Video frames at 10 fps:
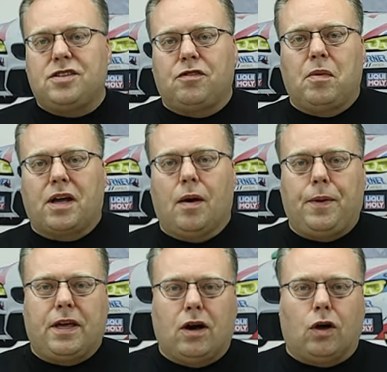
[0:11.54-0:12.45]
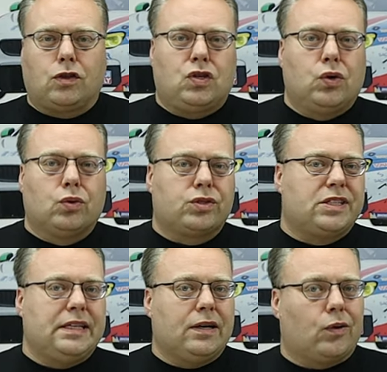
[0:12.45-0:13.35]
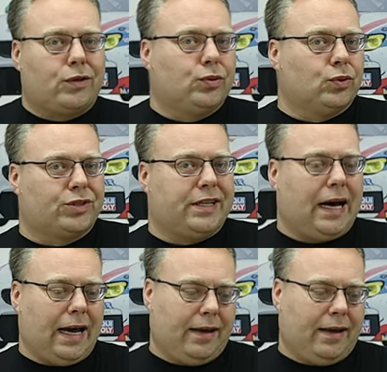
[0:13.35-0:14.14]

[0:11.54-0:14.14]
is from a company called Toolcy or Toolsci.